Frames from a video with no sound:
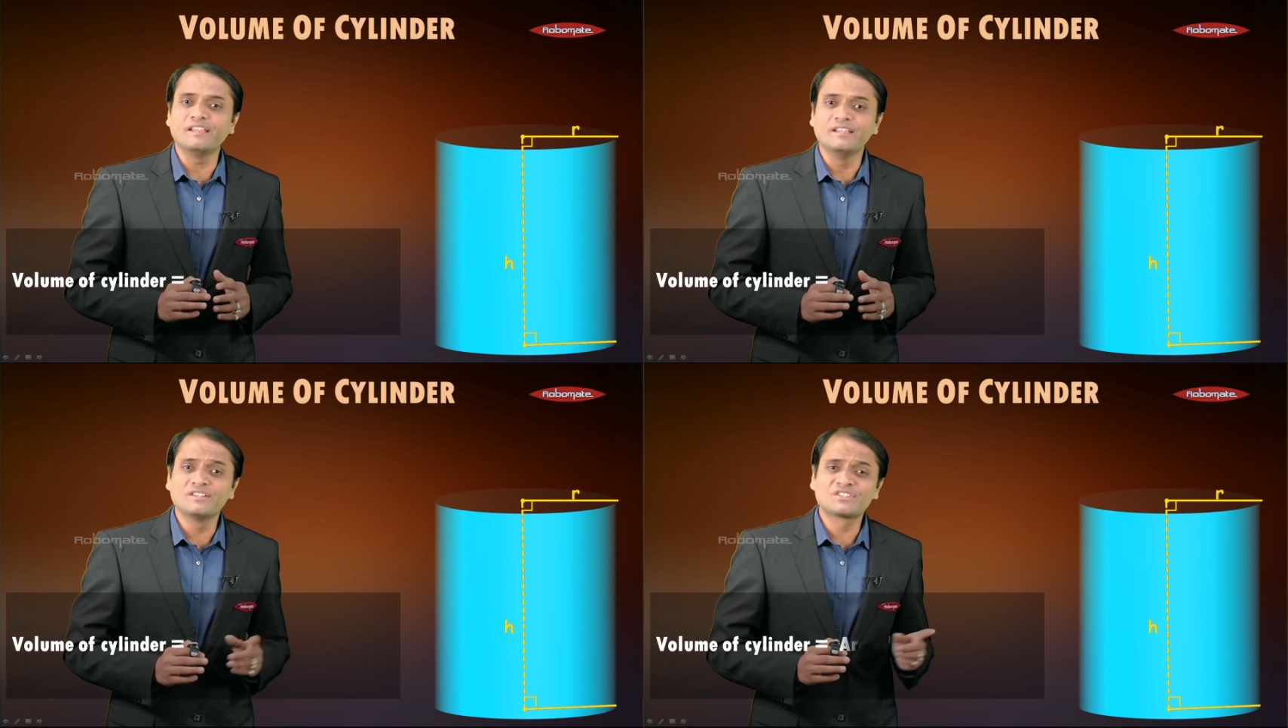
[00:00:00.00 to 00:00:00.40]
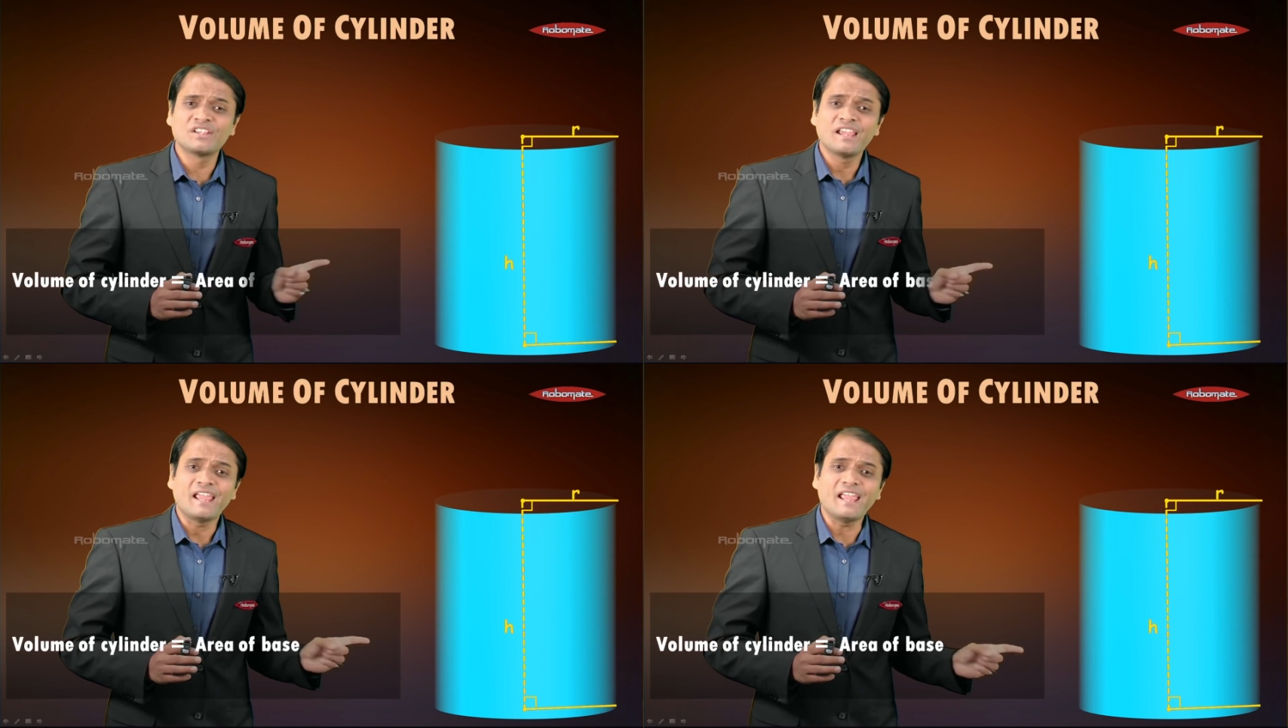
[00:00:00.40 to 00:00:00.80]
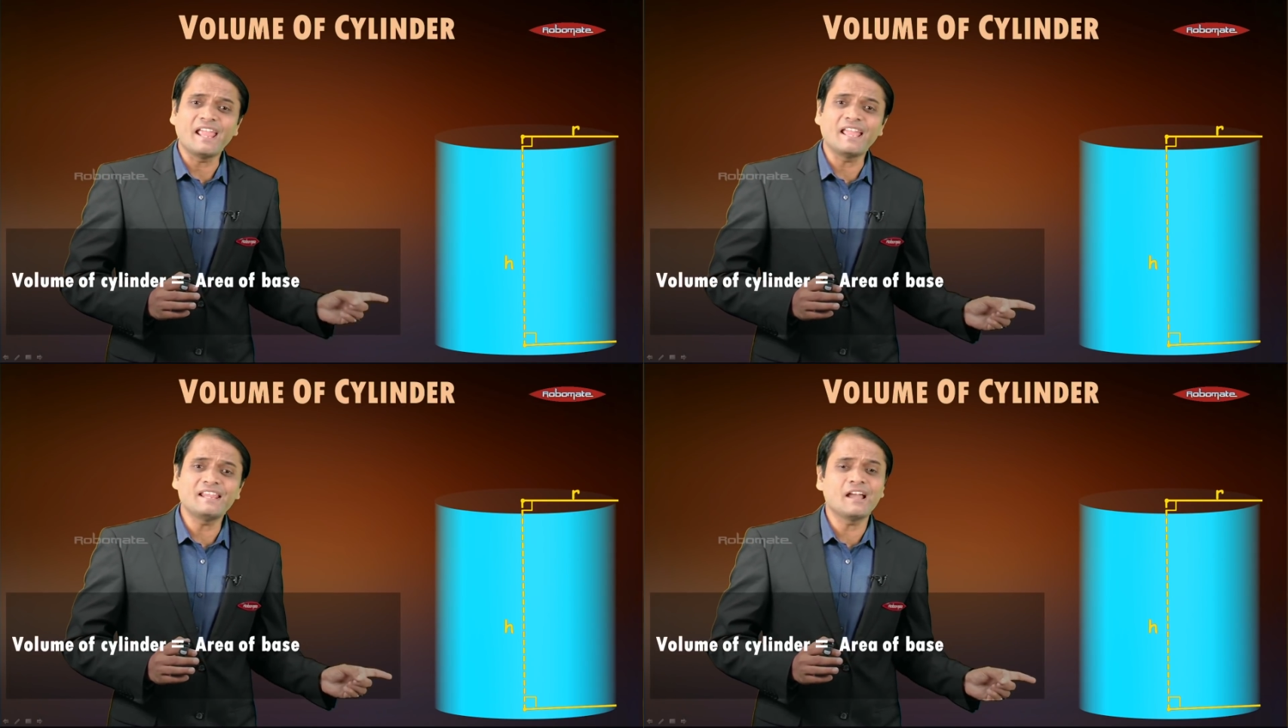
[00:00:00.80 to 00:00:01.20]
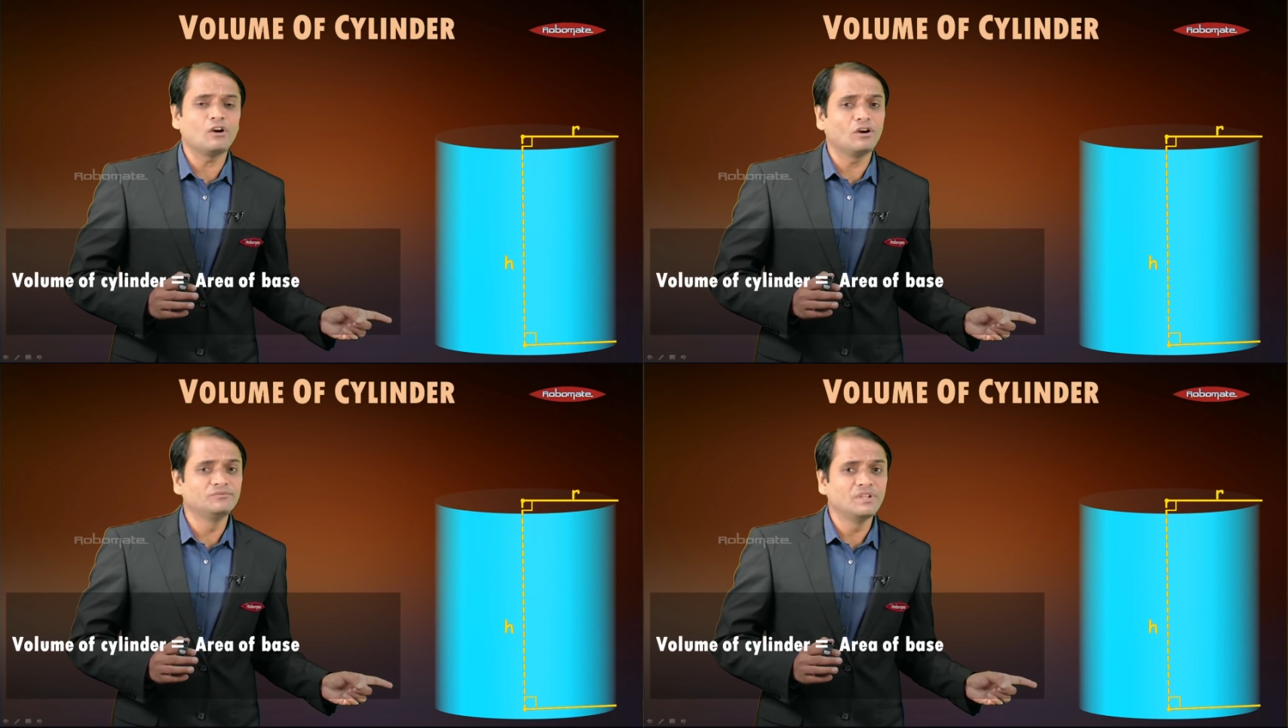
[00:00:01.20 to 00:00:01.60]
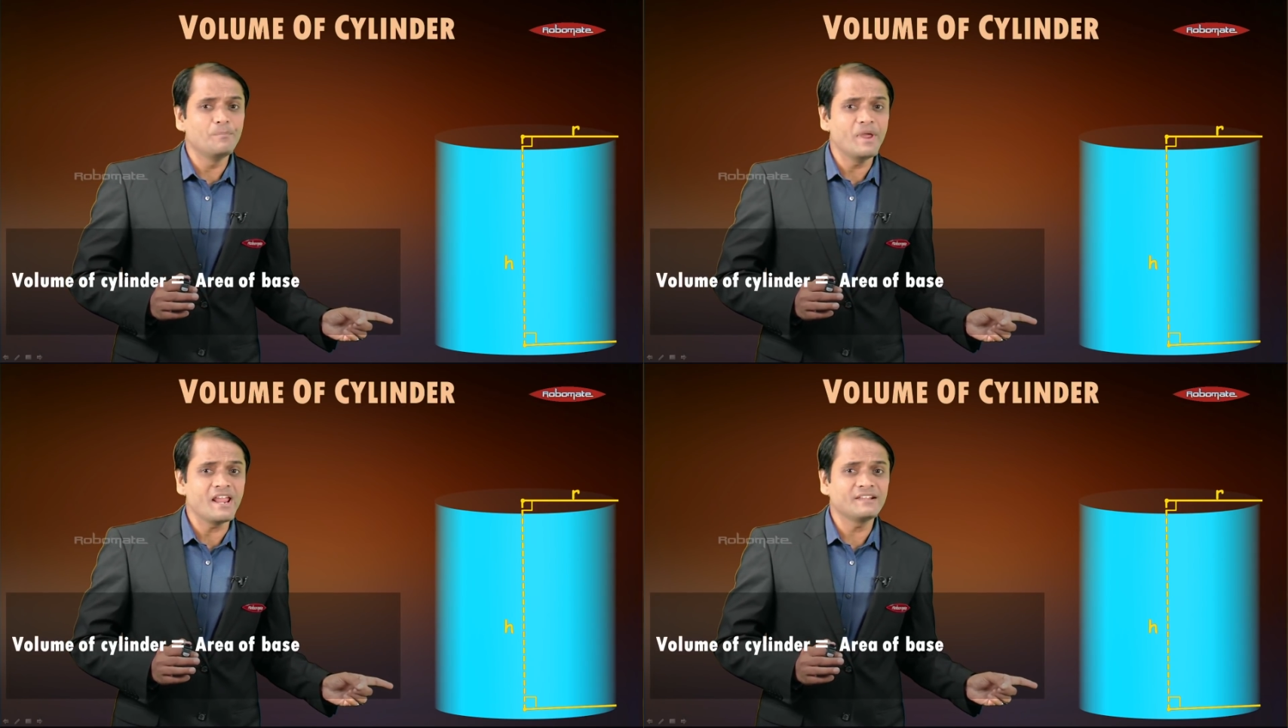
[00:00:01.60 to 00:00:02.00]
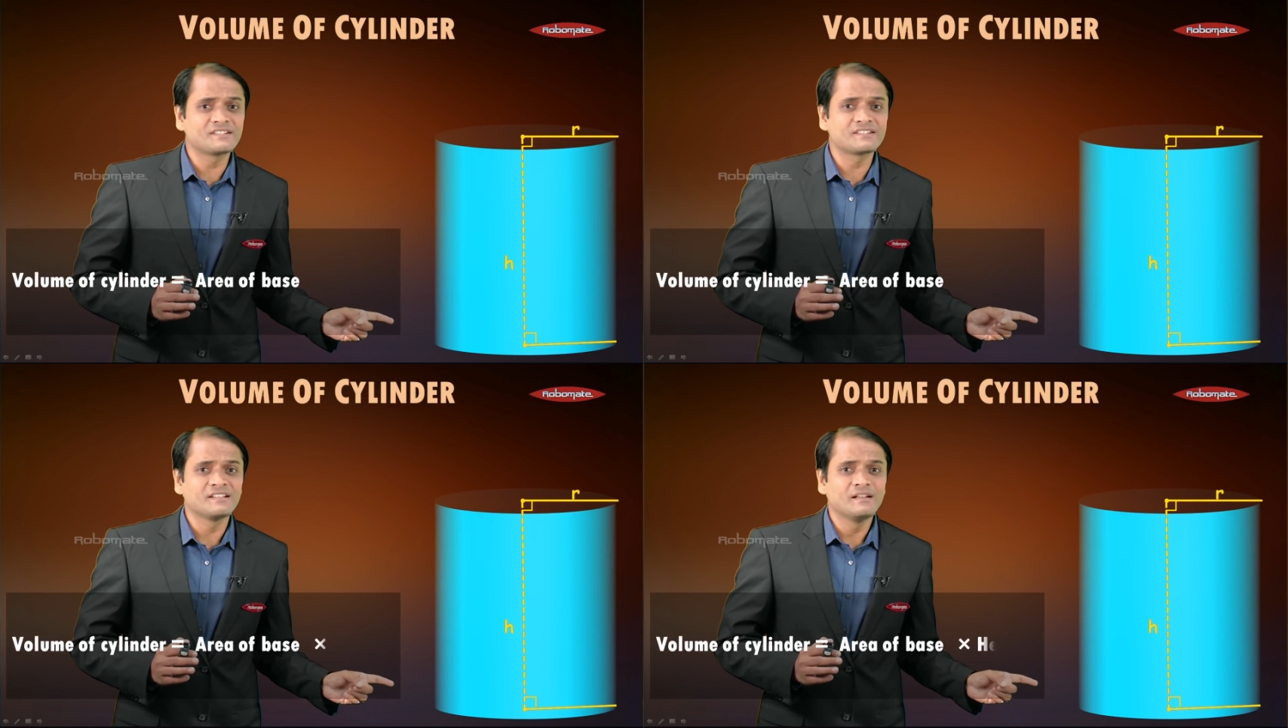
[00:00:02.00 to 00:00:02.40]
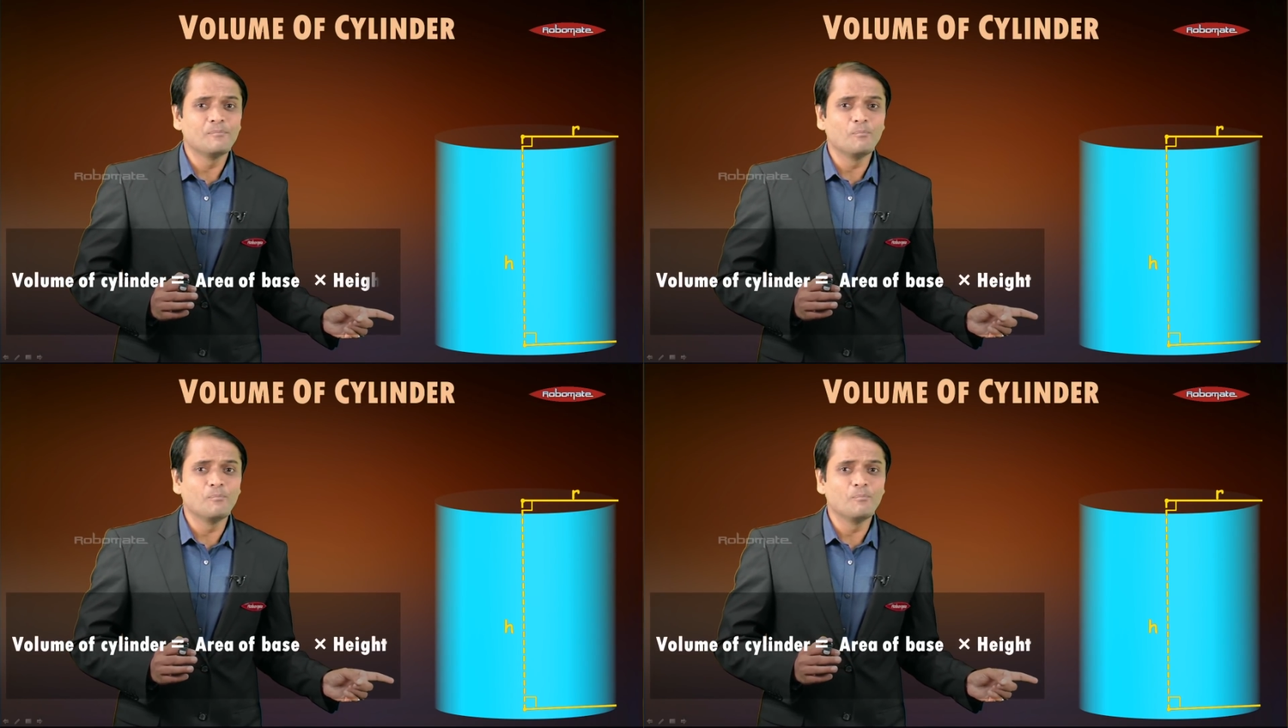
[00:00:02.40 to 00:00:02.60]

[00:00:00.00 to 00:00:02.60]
is area of the base